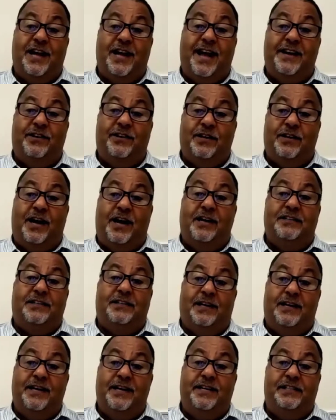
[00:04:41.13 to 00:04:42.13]
on
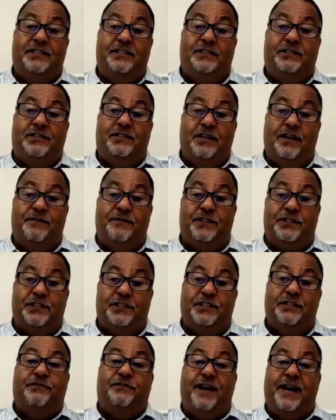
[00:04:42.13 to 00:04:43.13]
unglazed surfaces.
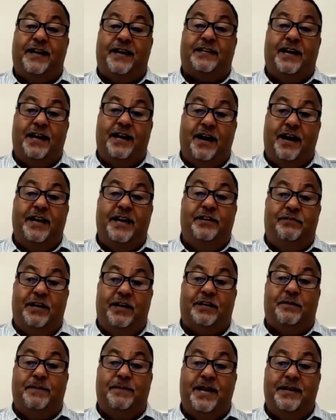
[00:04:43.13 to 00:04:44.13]
In fact, I highly
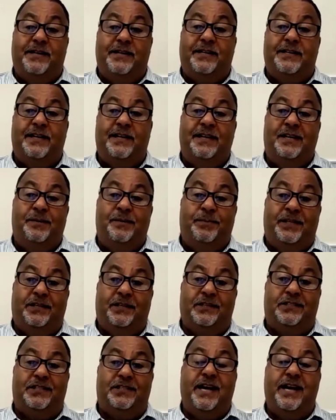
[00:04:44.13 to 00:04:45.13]
recommend it
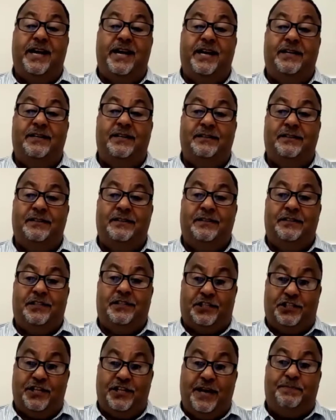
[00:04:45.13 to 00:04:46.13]
because they're
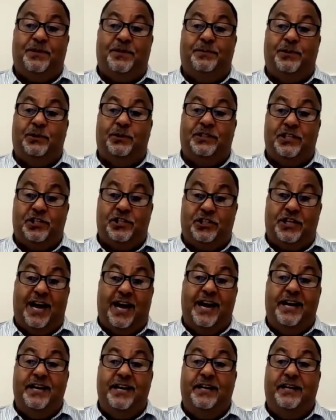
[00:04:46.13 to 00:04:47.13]
susceptible to
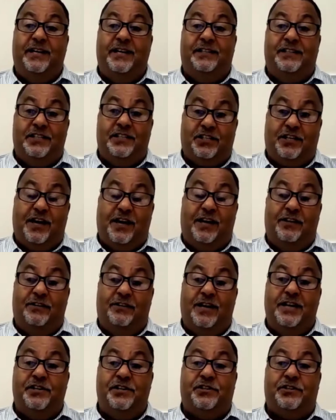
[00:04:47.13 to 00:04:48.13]
staining and
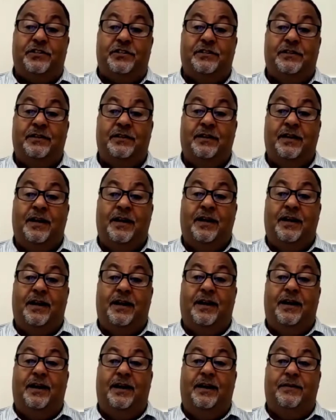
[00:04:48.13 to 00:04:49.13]
discoloration.
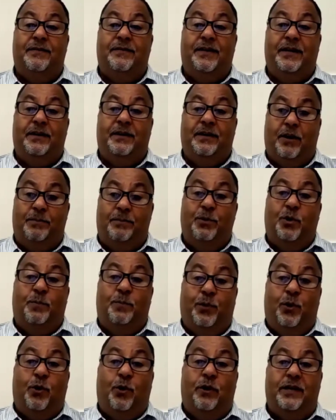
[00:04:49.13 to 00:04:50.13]
They're a lot more
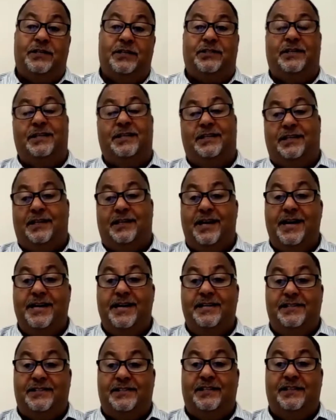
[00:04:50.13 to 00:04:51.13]
porous than a
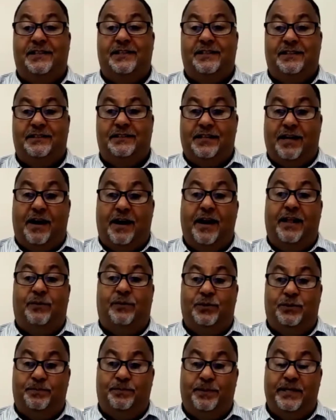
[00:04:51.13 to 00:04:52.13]
glazed tile
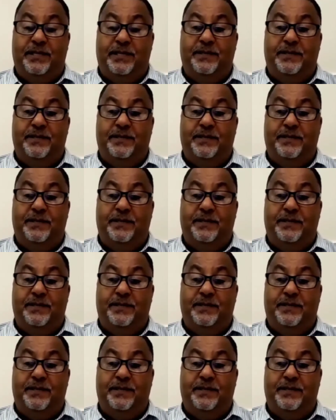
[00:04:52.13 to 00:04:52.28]
would be.